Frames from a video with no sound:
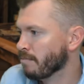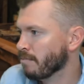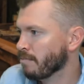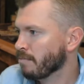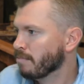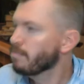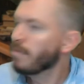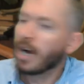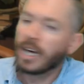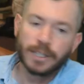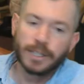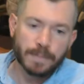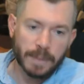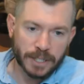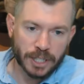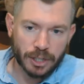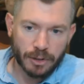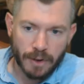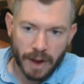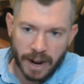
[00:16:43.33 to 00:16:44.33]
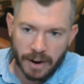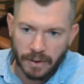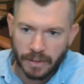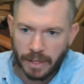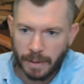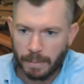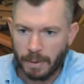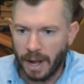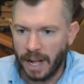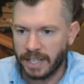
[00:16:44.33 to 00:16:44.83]
Much, much greater in
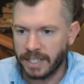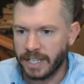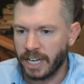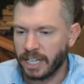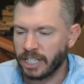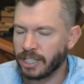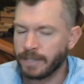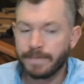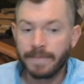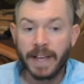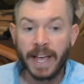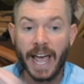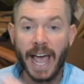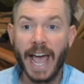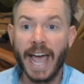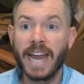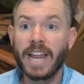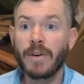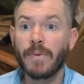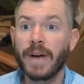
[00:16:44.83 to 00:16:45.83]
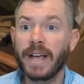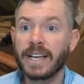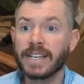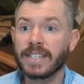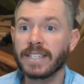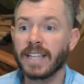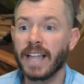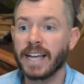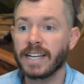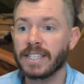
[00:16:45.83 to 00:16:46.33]
the Bronze Age. Any way you
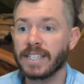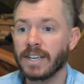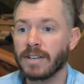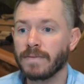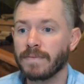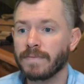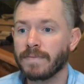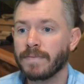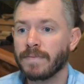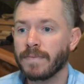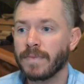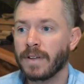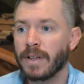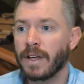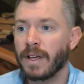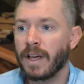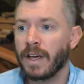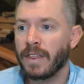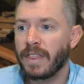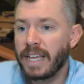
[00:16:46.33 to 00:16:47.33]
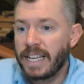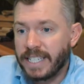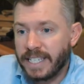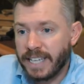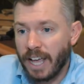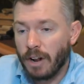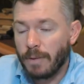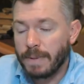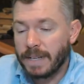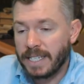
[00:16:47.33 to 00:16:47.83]
slice it, the
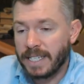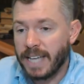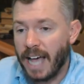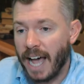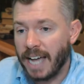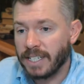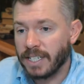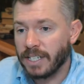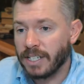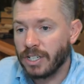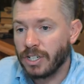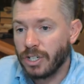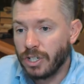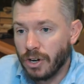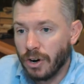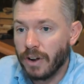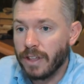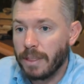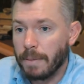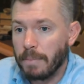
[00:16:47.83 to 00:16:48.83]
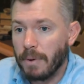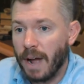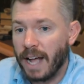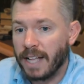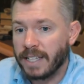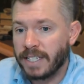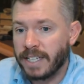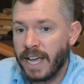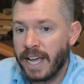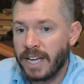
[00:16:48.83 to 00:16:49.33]
settlement sizes during the
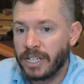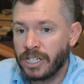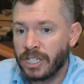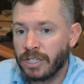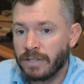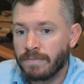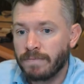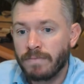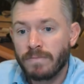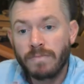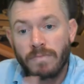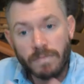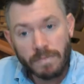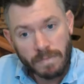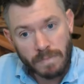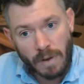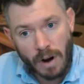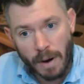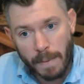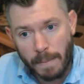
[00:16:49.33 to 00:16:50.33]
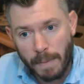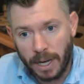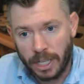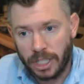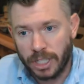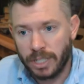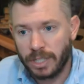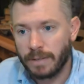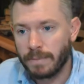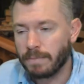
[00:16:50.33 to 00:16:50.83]
Bronze Age are
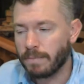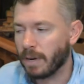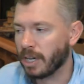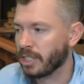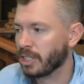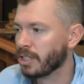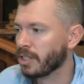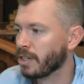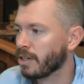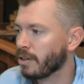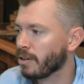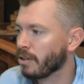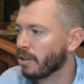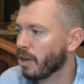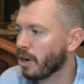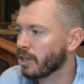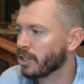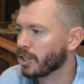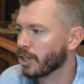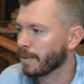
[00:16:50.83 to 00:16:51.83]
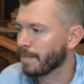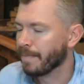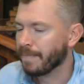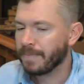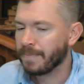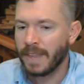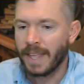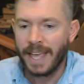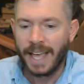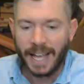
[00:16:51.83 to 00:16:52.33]
much, much larger.
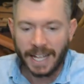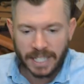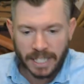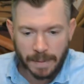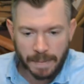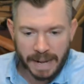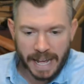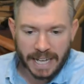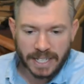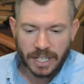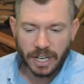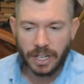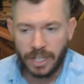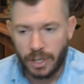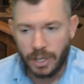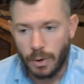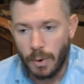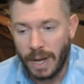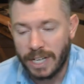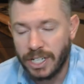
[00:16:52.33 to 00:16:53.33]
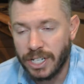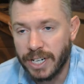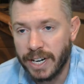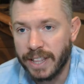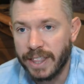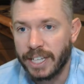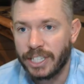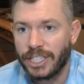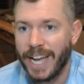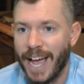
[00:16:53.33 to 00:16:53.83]
And somebody asked a question
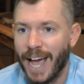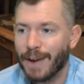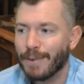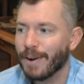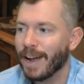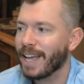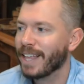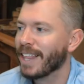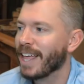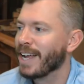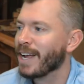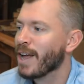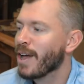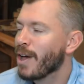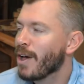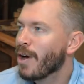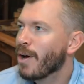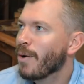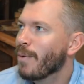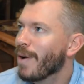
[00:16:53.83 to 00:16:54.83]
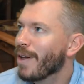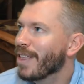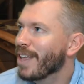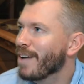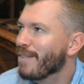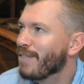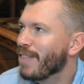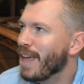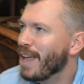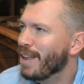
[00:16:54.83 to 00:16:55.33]
in the chat, right? Like, well,
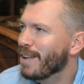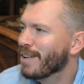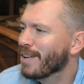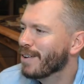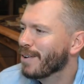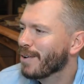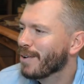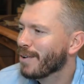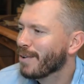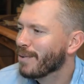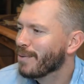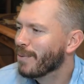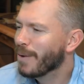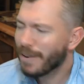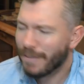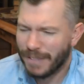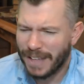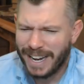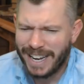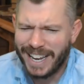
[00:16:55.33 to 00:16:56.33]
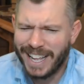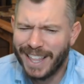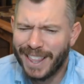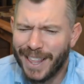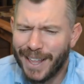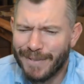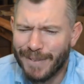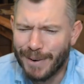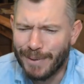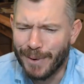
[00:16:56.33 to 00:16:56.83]
if they, what if they did
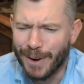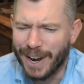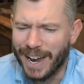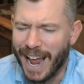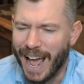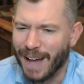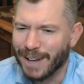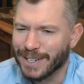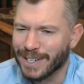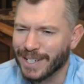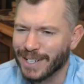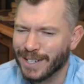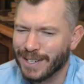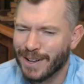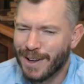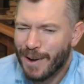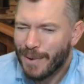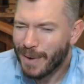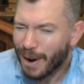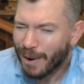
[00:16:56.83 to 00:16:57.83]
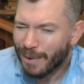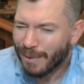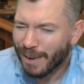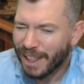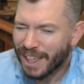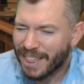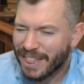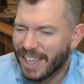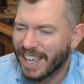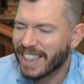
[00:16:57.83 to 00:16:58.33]
live in wooden houses? We don't
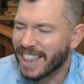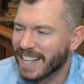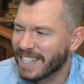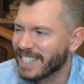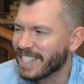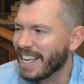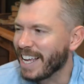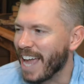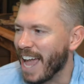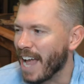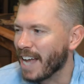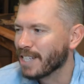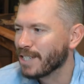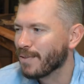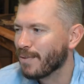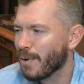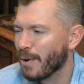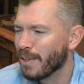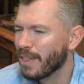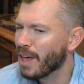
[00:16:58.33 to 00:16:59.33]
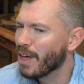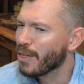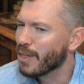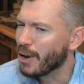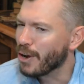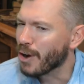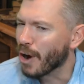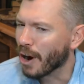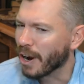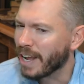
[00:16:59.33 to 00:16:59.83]
really think that's the case for the, the
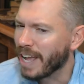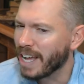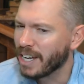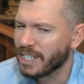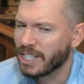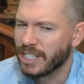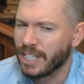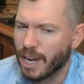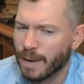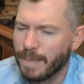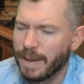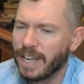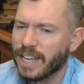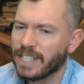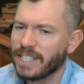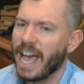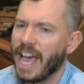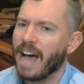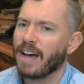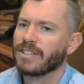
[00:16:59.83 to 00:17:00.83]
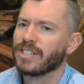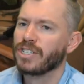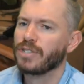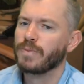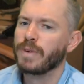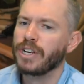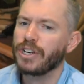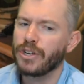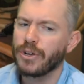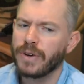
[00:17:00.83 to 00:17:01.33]
Dark Ages here because the houses
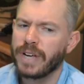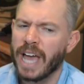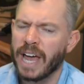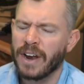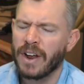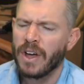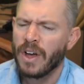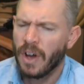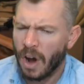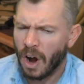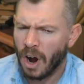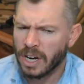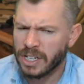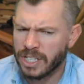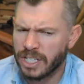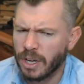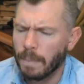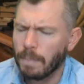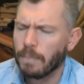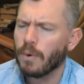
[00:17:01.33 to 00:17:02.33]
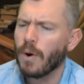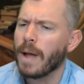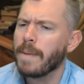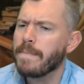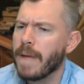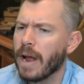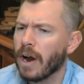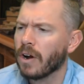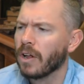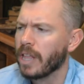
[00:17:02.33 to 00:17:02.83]
we do get are still
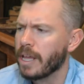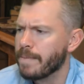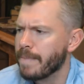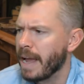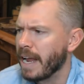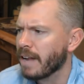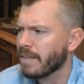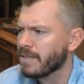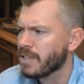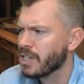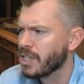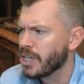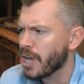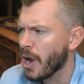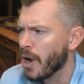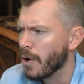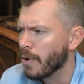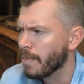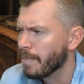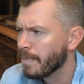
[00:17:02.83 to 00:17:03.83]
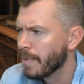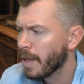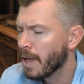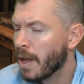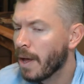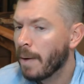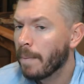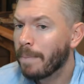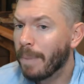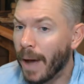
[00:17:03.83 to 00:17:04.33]
primarily made of stone.
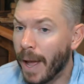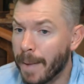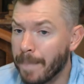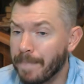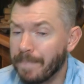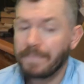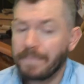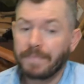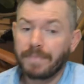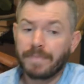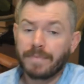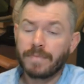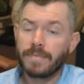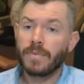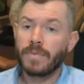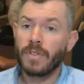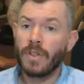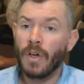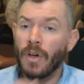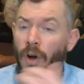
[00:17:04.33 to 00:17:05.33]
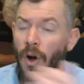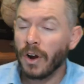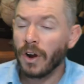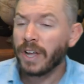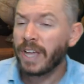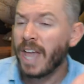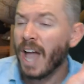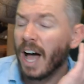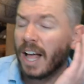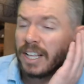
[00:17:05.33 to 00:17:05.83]
But
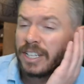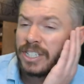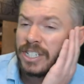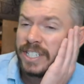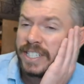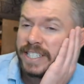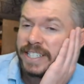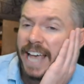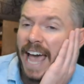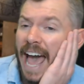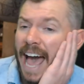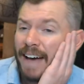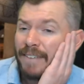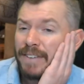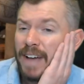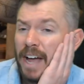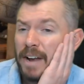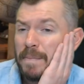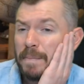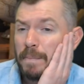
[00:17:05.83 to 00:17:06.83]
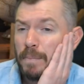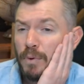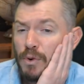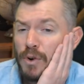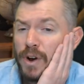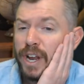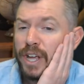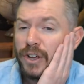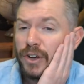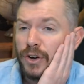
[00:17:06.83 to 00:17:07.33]
archaeologists have gotten
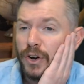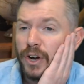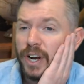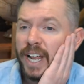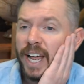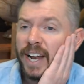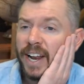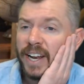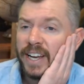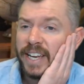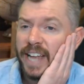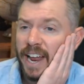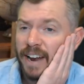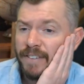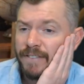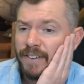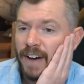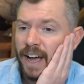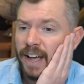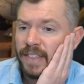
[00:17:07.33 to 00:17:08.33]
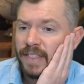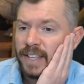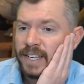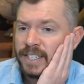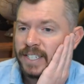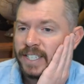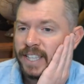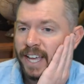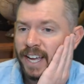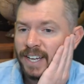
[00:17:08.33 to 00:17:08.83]
pretty good at identifying
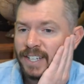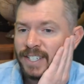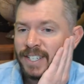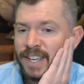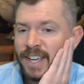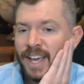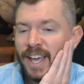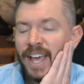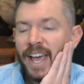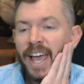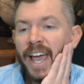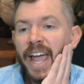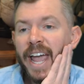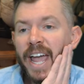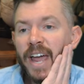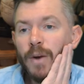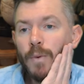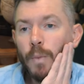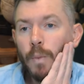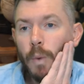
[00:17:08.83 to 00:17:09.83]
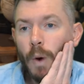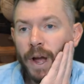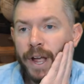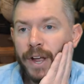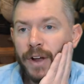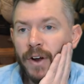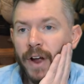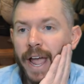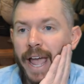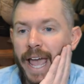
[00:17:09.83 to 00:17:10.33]
these things and what
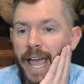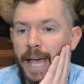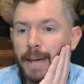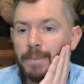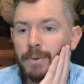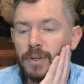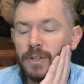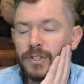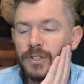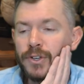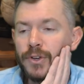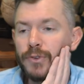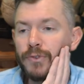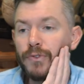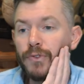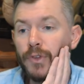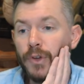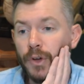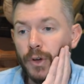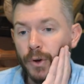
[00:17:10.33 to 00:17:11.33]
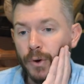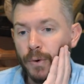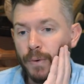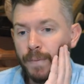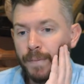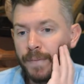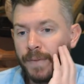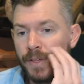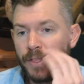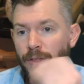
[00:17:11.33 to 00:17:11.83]
you're able to do,
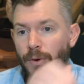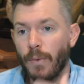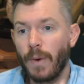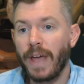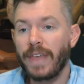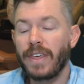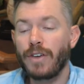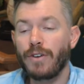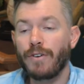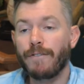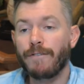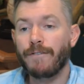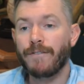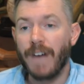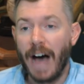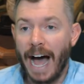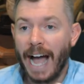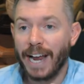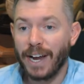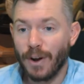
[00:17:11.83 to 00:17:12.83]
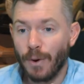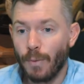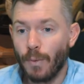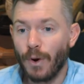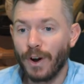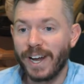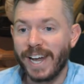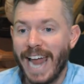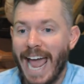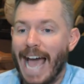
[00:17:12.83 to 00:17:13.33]
the way that you find a
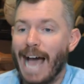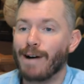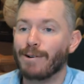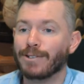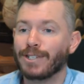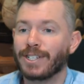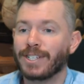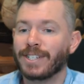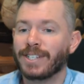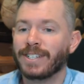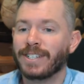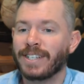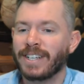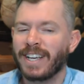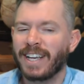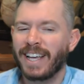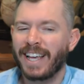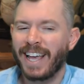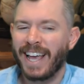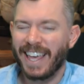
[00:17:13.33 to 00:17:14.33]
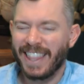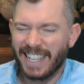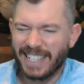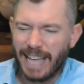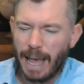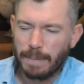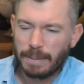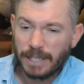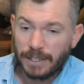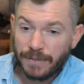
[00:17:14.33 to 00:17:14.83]
wooden house, and this
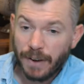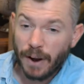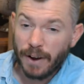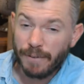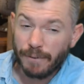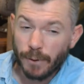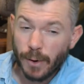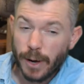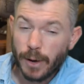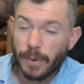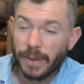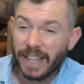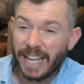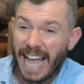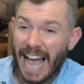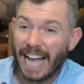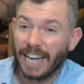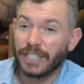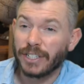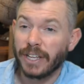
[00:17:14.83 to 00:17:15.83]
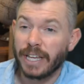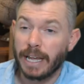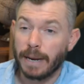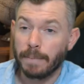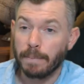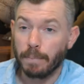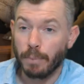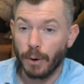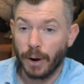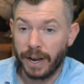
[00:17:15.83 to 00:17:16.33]
happens very frequently actually
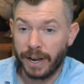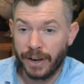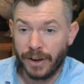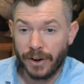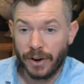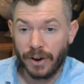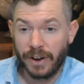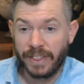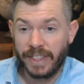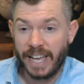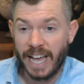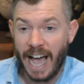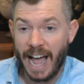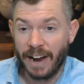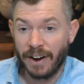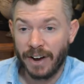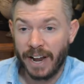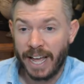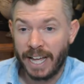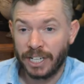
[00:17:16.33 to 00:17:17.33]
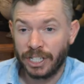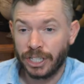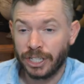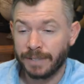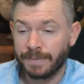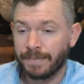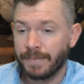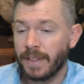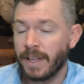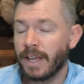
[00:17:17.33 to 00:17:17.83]
in Britain during the Iron Age,
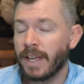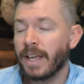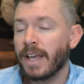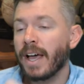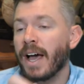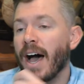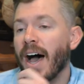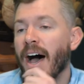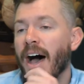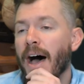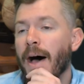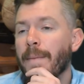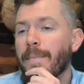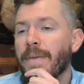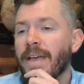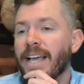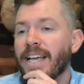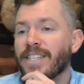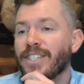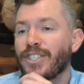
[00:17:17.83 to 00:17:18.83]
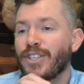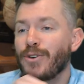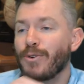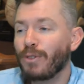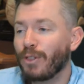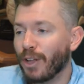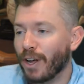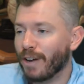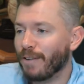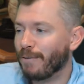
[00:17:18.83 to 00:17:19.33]
um, is you
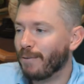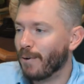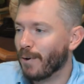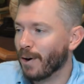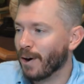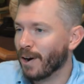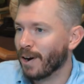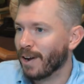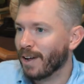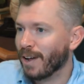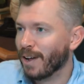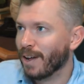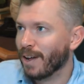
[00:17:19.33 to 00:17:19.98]
look for